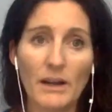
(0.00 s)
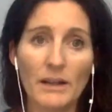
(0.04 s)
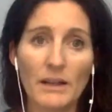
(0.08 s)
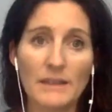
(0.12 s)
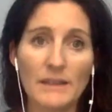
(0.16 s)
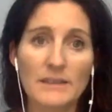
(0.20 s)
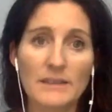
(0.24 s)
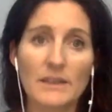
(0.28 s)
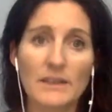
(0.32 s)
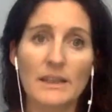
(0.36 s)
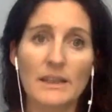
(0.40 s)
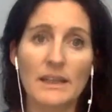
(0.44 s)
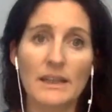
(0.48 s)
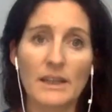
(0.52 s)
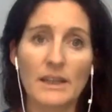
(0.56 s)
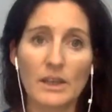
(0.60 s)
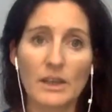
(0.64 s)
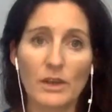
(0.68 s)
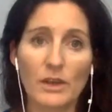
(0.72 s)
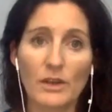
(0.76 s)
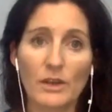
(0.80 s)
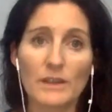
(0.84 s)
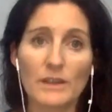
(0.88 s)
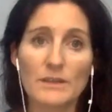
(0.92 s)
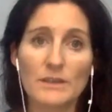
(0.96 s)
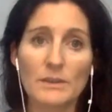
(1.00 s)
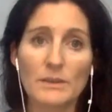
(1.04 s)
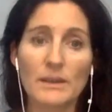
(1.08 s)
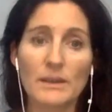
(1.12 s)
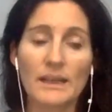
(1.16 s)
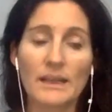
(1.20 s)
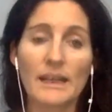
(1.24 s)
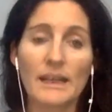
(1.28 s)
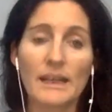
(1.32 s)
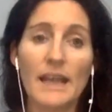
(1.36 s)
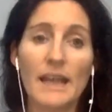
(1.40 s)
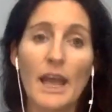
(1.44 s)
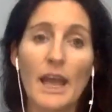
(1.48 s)
I started getting curious with
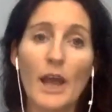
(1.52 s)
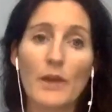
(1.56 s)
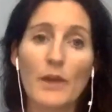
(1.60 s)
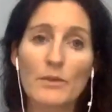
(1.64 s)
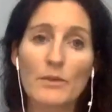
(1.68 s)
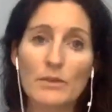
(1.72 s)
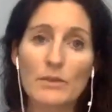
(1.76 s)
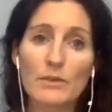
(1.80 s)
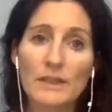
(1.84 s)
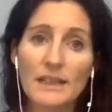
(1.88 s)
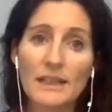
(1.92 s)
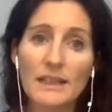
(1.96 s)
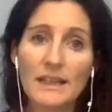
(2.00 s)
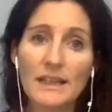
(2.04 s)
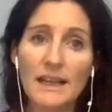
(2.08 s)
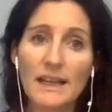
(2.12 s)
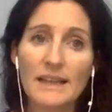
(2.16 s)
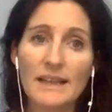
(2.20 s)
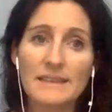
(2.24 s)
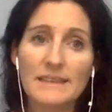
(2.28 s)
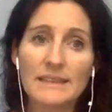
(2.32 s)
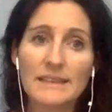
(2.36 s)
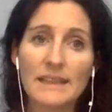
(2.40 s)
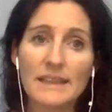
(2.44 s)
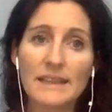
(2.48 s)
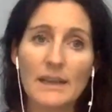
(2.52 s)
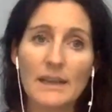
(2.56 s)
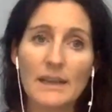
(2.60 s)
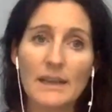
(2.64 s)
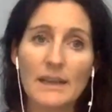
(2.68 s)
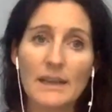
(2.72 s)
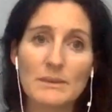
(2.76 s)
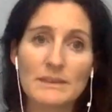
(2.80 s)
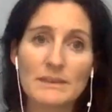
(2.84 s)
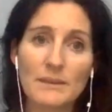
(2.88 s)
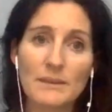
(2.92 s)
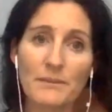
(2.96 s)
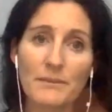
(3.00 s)
it and realizing it
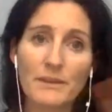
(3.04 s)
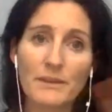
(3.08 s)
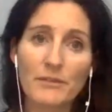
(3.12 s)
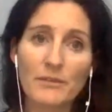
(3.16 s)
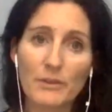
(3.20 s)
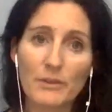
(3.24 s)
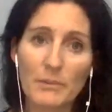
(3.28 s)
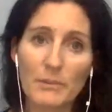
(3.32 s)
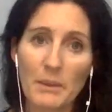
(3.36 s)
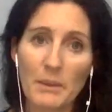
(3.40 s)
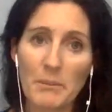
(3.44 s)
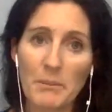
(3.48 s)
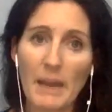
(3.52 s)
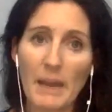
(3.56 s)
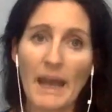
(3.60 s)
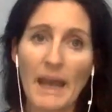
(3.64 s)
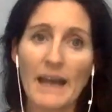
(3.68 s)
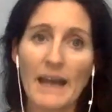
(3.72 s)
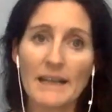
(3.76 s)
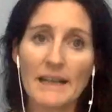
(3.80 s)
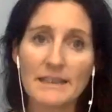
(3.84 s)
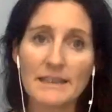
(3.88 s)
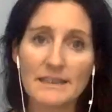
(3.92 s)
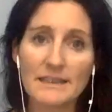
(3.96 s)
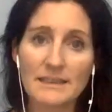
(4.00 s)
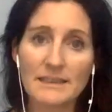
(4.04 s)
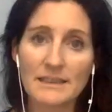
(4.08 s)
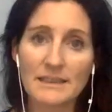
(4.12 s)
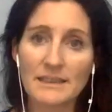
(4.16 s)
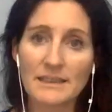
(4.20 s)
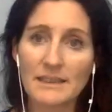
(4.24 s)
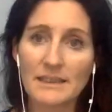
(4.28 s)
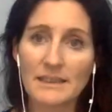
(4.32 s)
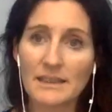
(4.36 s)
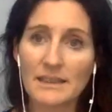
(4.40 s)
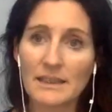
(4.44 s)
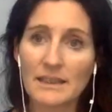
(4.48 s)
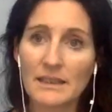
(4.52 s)
was something from my past
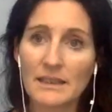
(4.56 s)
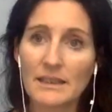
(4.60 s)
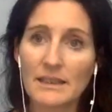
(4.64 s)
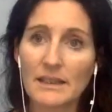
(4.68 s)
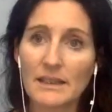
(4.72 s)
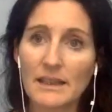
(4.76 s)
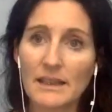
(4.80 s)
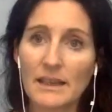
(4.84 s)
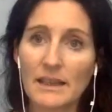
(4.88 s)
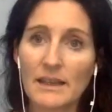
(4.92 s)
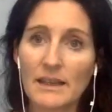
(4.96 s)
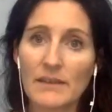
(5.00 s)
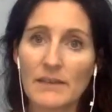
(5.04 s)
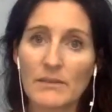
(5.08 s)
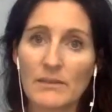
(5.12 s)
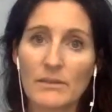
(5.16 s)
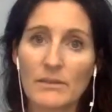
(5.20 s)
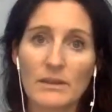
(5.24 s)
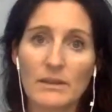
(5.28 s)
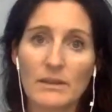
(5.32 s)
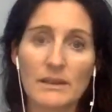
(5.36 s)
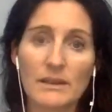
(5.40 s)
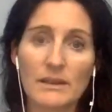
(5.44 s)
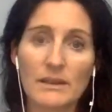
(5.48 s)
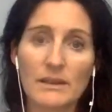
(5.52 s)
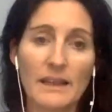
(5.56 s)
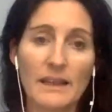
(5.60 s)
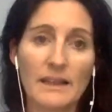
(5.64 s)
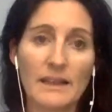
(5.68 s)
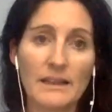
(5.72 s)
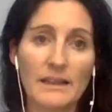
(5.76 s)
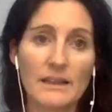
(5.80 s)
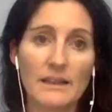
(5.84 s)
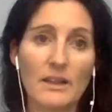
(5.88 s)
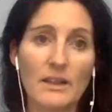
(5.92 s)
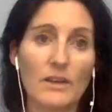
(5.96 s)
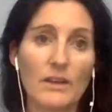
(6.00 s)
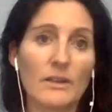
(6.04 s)
that that
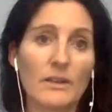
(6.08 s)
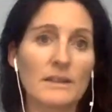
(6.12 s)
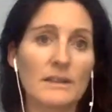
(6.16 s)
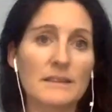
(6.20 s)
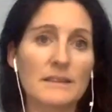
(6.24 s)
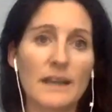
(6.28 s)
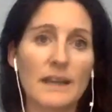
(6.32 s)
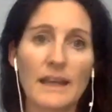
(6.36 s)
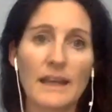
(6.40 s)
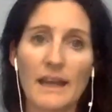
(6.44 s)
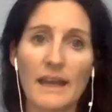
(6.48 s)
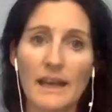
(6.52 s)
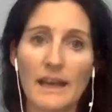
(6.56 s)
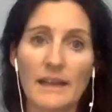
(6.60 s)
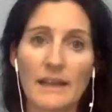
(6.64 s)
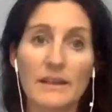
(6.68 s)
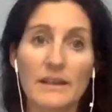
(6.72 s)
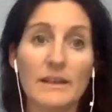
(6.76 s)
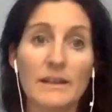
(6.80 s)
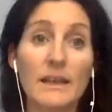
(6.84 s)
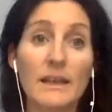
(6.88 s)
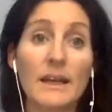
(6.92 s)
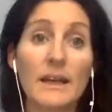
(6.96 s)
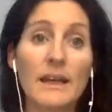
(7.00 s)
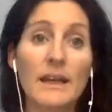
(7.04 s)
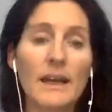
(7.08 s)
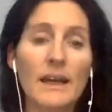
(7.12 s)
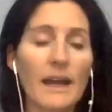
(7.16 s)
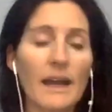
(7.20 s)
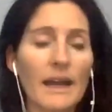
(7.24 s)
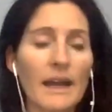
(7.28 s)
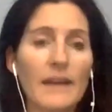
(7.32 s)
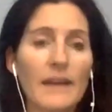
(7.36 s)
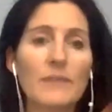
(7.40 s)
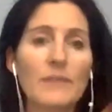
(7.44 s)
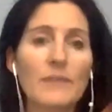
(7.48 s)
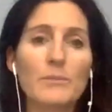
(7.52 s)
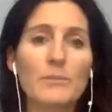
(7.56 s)
you know because I had a I
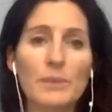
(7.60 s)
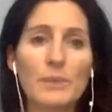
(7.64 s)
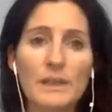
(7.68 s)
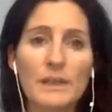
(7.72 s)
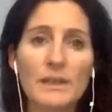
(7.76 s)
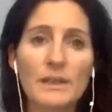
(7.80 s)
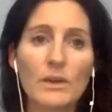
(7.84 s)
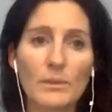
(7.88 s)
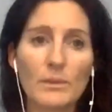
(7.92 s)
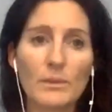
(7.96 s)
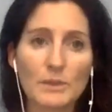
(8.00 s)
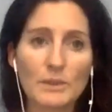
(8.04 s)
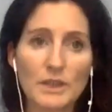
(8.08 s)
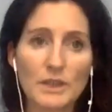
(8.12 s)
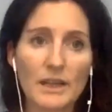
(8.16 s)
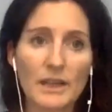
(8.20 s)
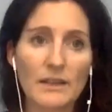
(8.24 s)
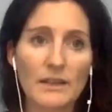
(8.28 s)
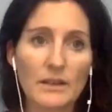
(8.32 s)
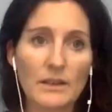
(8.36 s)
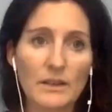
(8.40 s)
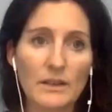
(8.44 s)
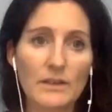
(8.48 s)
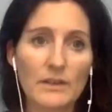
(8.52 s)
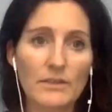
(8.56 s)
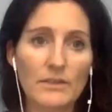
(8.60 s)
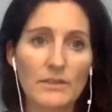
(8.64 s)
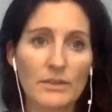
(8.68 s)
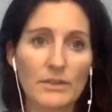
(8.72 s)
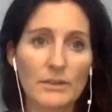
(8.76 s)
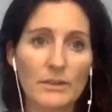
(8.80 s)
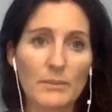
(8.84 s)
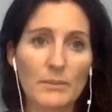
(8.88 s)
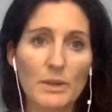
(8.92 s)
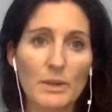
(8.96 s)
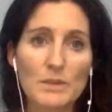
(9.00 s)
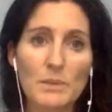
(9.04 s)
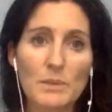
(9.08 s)
had a pretty normal childhood for the
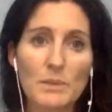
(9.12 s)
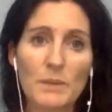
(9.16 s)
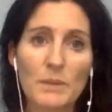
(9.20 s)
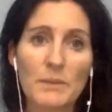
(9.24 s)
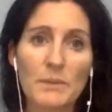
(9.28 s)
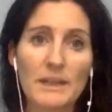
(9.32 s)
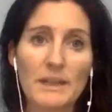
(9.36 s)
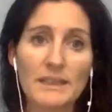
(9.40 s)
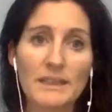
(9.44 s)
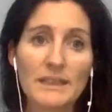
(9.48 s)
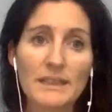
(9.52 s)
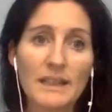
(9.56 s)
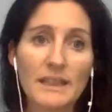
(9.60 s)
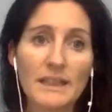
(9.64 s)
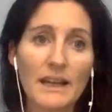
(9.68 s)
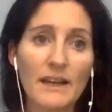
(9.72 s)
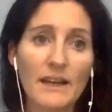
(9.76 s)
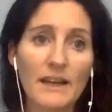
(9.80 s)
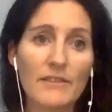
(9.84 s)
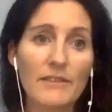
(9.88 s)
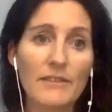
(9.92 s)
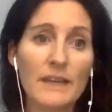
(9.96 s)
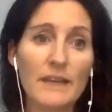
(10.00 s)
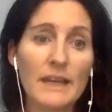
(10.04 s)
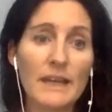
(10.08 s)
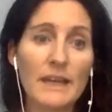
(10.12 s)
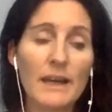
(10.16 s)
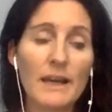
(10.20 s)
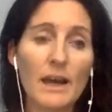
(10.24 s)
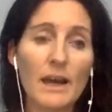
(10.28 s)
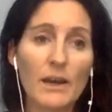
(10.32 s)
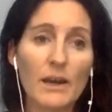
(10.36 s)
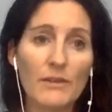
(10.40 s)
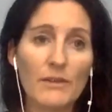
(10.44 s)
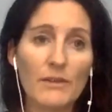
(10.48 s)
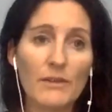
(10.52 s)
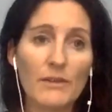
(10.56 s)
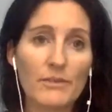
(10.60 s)
most part, but I did have
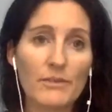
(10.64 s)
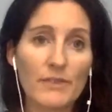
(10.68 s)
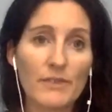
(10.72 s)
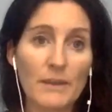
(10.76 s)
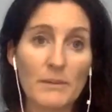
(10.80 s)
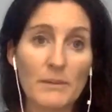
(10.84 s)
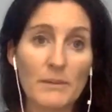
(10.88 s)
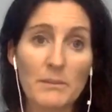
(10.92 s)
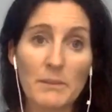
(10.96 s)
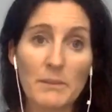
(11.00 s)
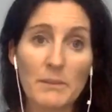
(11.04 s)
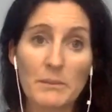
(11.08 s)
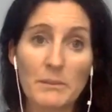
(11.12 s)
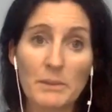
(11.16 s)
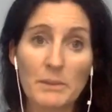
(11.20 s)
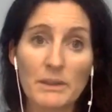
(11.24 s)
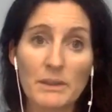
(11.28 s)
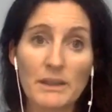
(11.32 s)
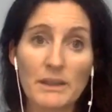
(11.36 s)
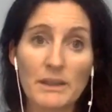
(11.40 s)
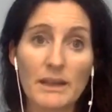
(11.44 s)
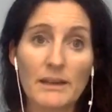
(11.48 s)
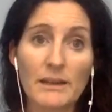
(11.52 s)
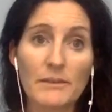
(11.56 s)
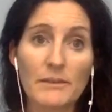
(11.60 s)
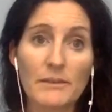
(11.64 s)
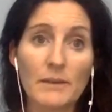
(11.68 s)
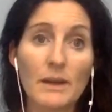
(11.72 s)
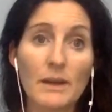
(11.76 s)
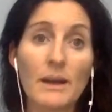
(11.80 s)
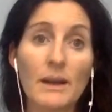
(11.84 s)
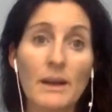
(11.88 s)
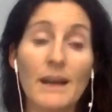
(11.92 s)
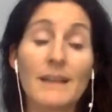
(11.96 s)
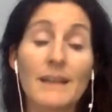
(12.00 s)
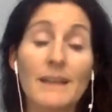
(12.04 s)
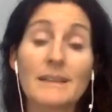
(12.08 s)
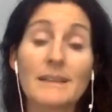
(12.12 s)
a family member that
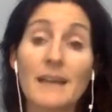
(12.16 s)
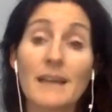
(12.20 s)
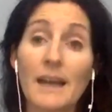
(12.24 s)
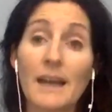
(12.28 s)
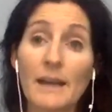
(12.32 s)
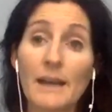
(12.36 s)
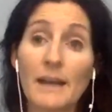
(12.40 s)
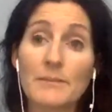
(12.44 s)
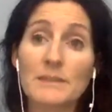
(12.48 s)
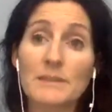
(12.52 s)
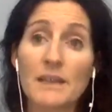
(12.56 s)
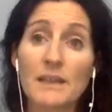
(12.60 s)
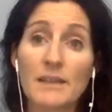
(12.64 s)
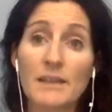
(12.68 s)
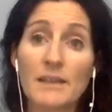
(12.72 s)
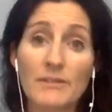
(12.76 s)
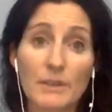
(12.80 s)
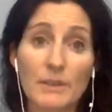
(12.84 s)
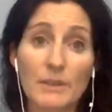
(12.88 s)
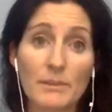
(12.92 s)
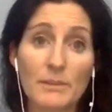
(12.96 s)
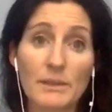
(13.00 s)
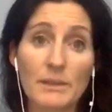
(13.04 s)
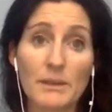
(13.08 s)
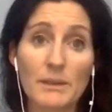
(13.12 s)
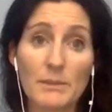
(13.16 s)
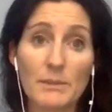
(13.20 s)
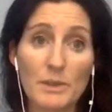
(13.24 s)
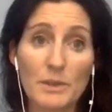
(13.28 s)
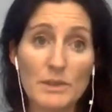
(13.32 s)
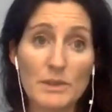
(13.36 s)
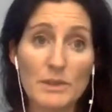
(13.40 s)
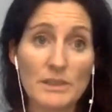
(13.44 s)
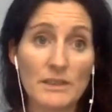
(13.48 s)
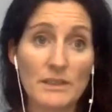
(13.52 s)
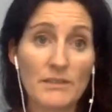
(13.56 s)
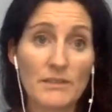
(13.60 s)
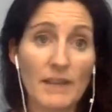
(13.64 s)
at times got verbally
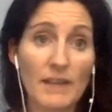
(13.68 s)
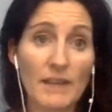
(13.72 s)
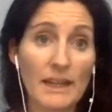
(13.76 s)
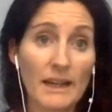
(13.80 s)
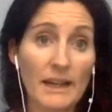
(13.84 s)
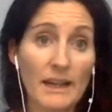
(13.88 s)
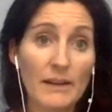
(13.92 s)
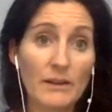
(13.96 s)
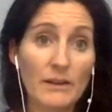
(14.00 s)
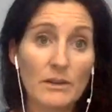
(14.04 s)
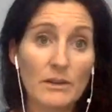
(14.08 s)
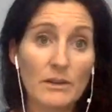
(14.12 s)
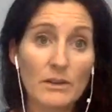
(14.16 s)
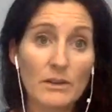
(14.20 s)
abusive, and I